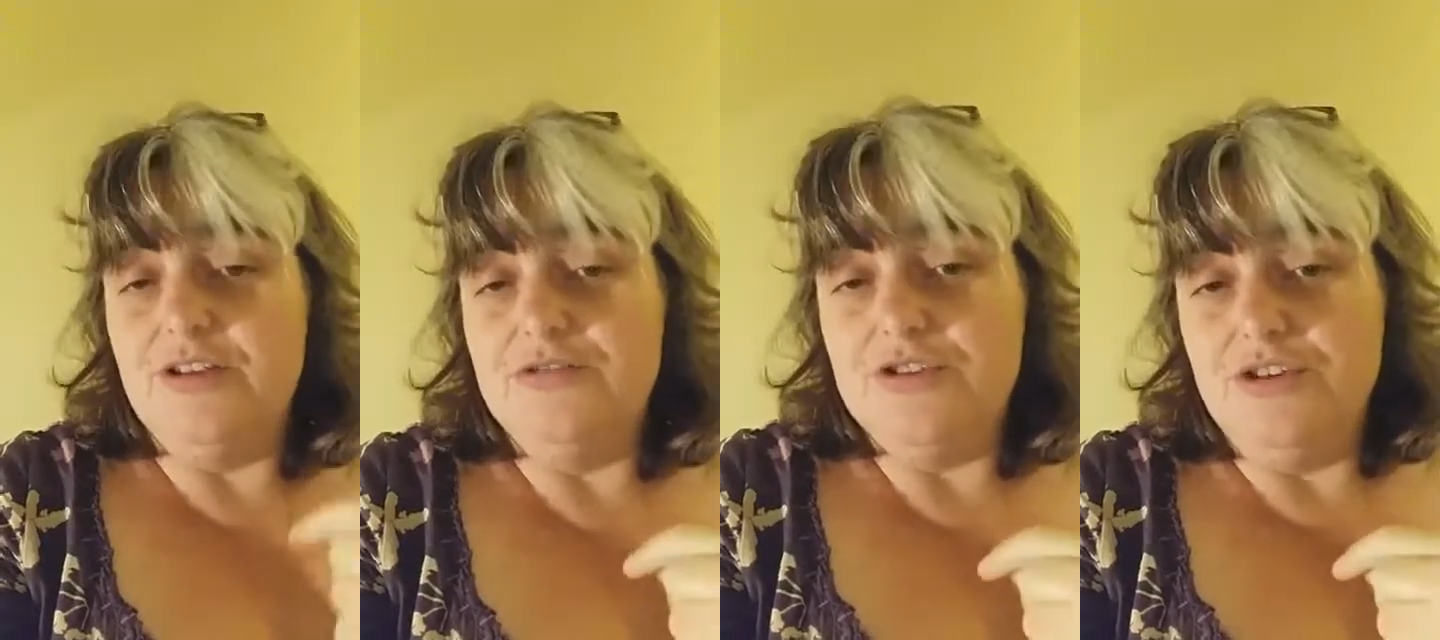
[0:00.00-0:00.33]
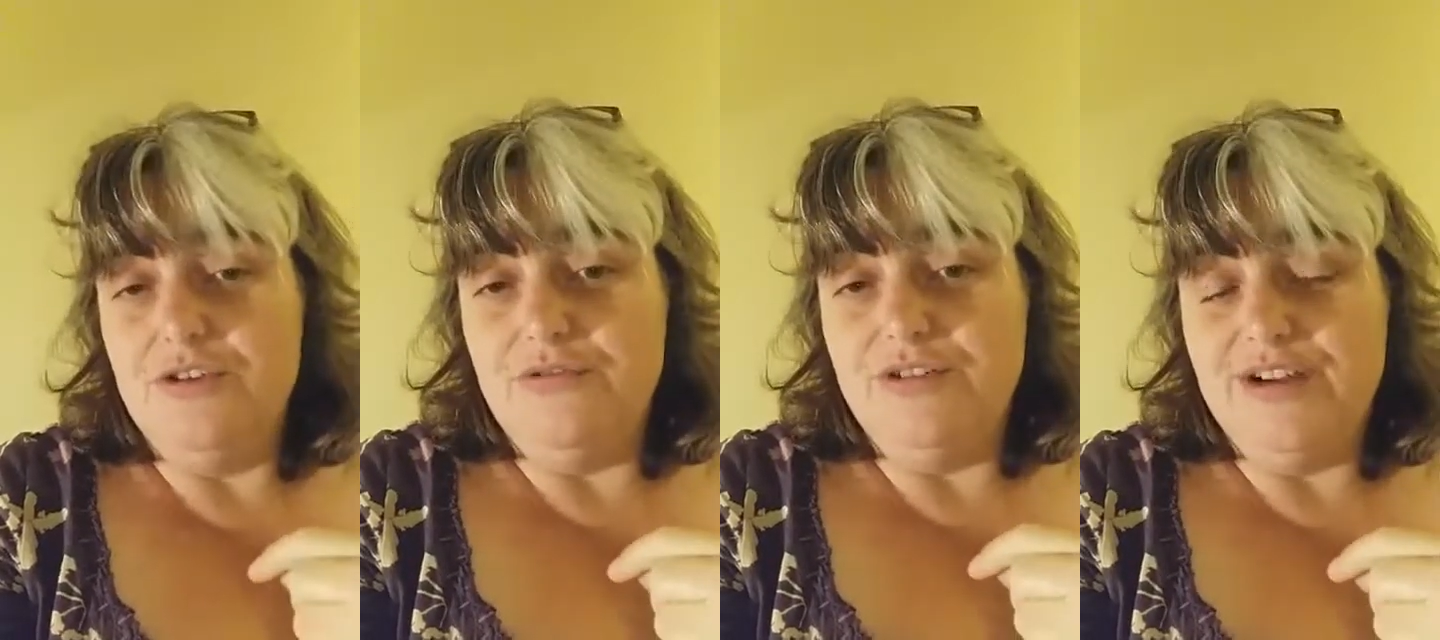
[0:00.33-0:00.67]

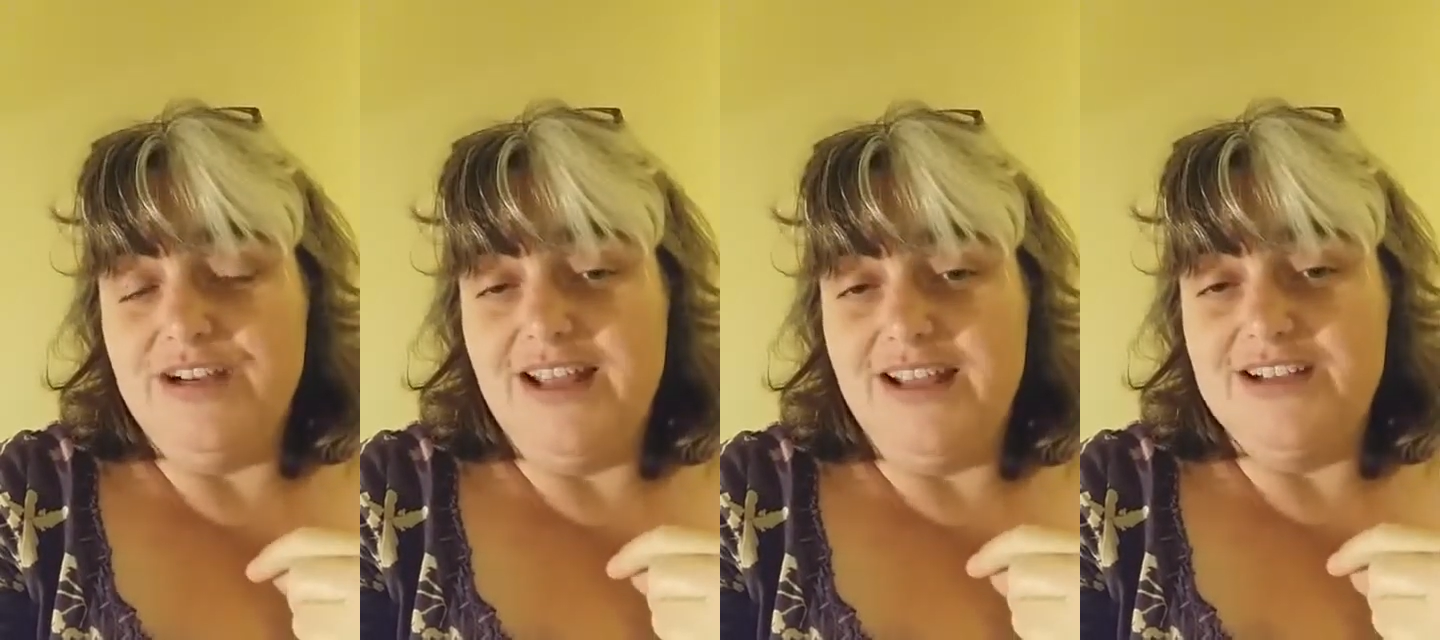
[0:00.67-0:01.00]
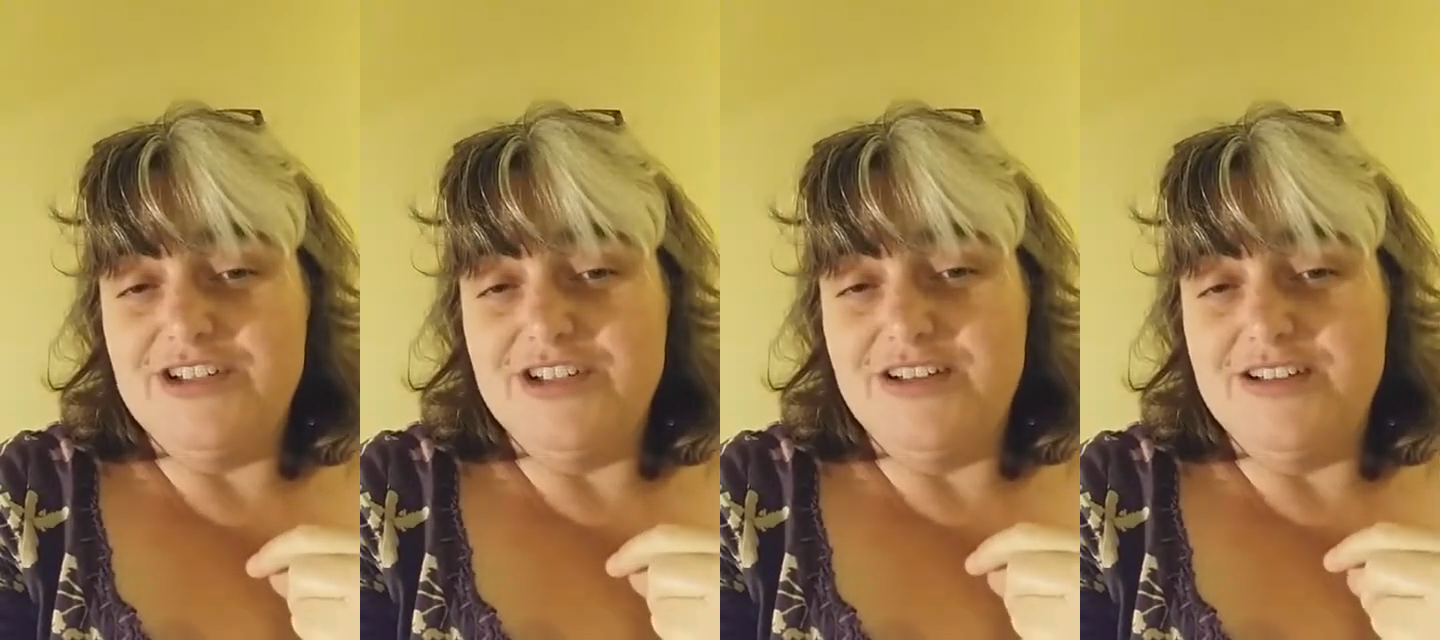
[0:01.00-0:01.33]
neural
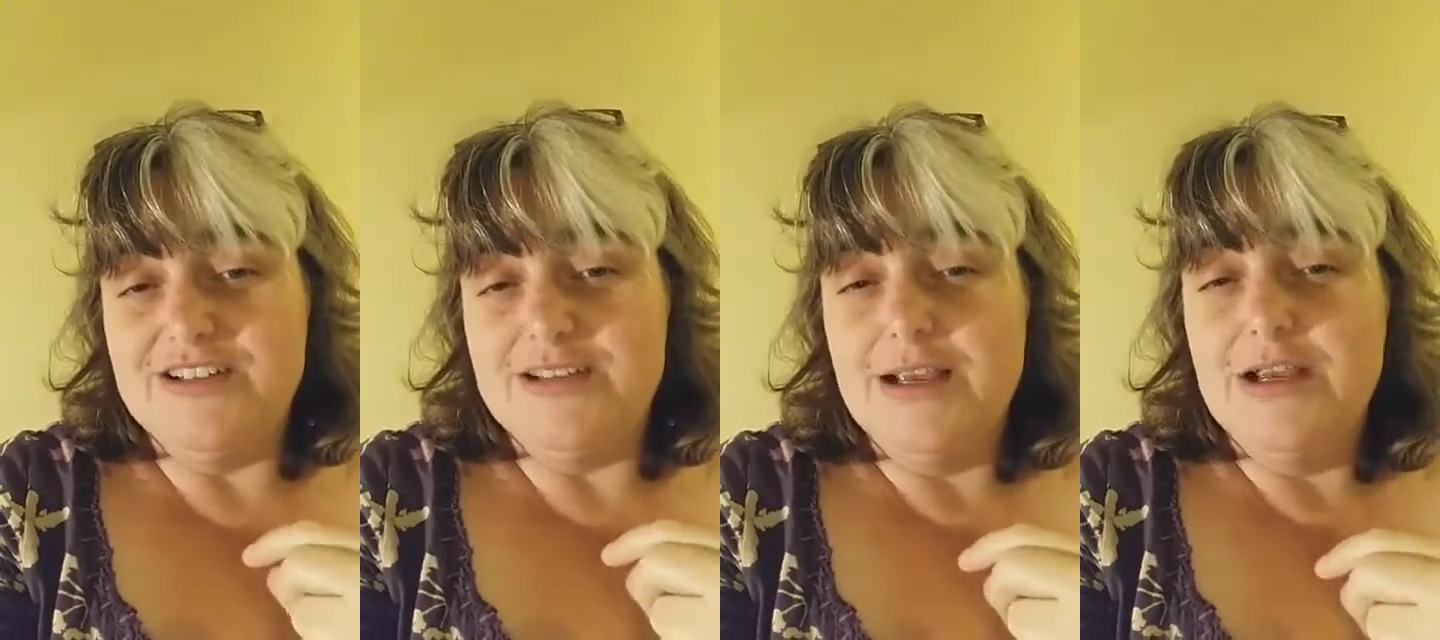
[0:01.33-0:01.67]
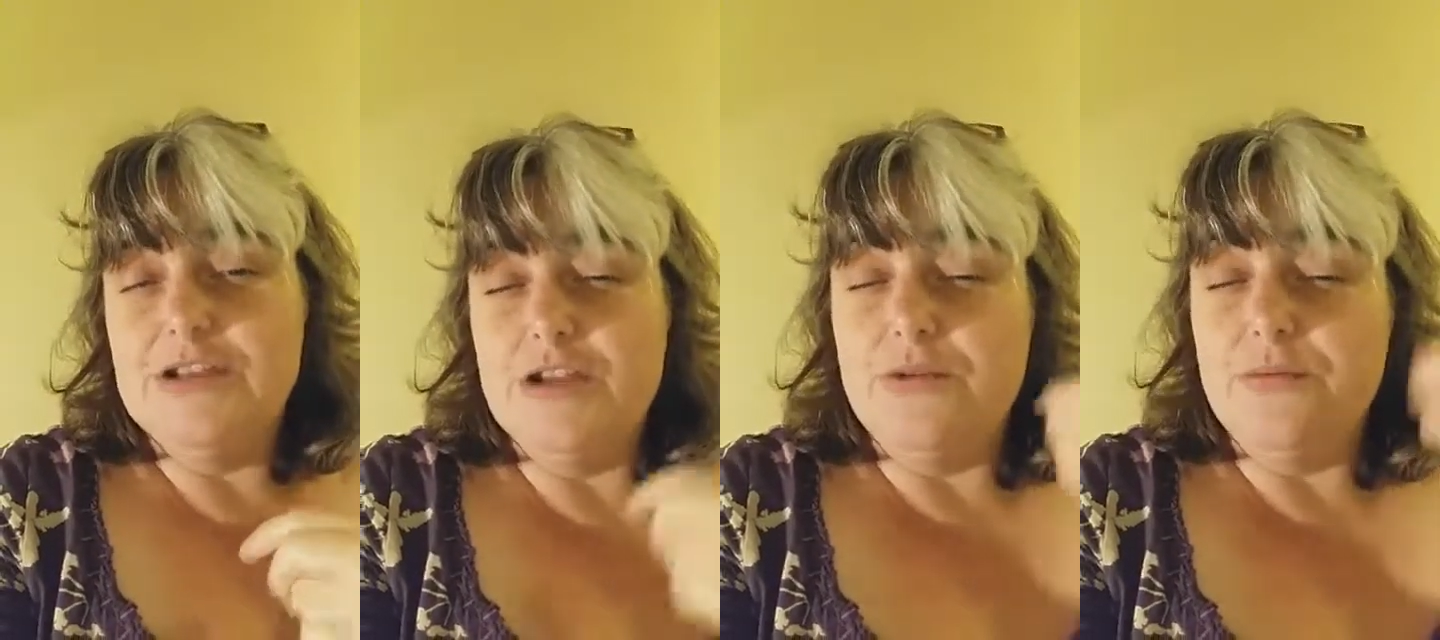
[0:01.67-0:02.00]
connections,
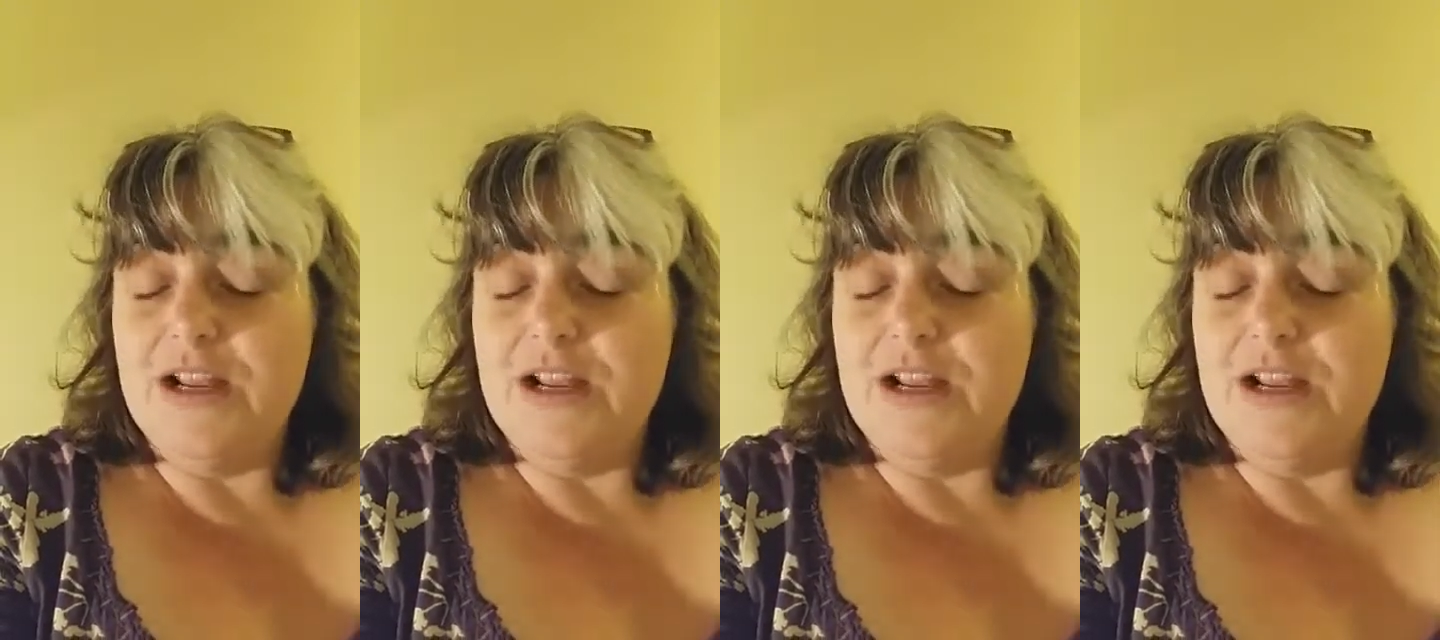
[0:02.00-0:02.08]
so that